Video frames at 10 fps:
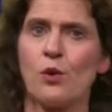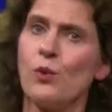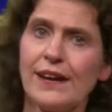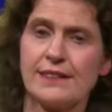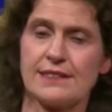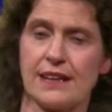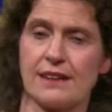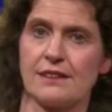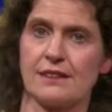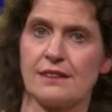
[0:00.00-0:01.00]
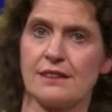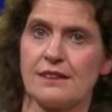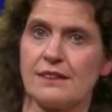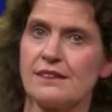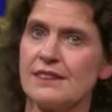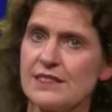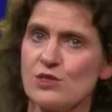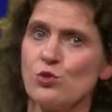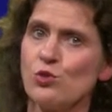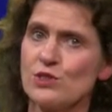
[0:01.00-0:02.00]
Wait a second,
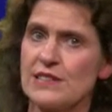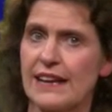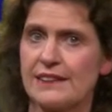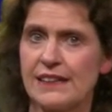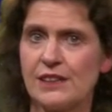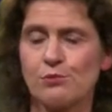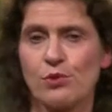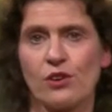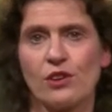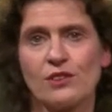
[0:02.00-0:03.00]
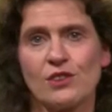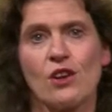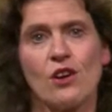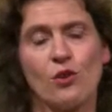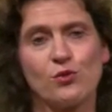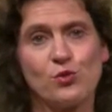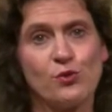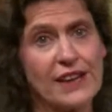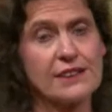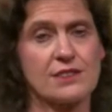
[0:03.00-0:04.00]
this looks like the inner product of two
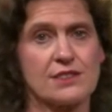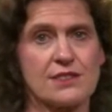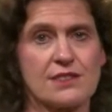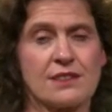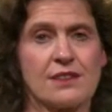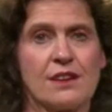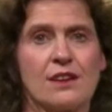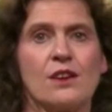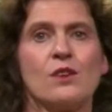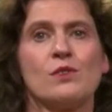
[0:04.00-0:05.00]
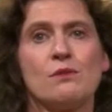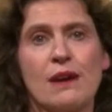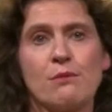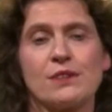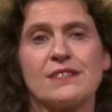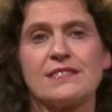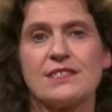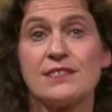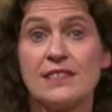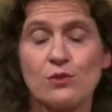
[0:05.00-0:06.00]
vectors. Remember, this
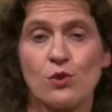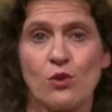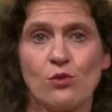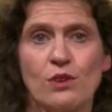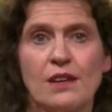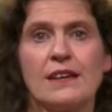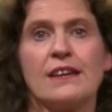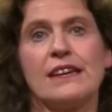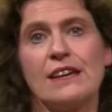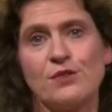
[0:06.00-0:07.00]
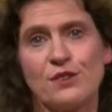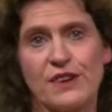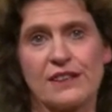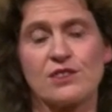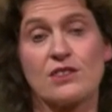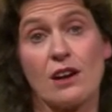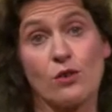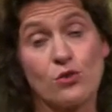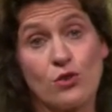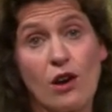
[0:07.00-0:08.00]
is zero if the vectors
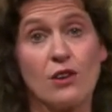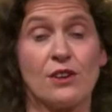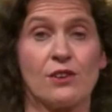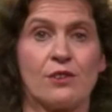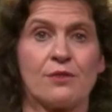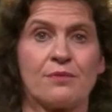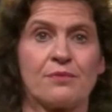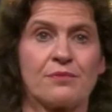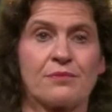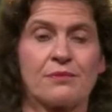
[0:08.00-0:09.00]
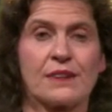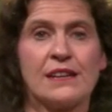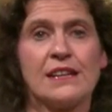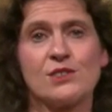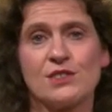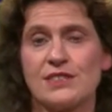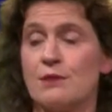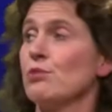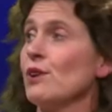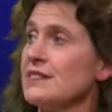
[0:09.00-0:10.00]
are orthogonal. Here's a
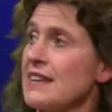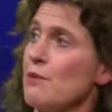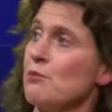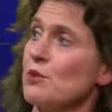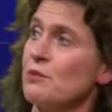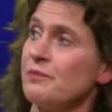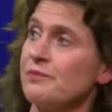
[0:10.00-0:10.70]
simple example.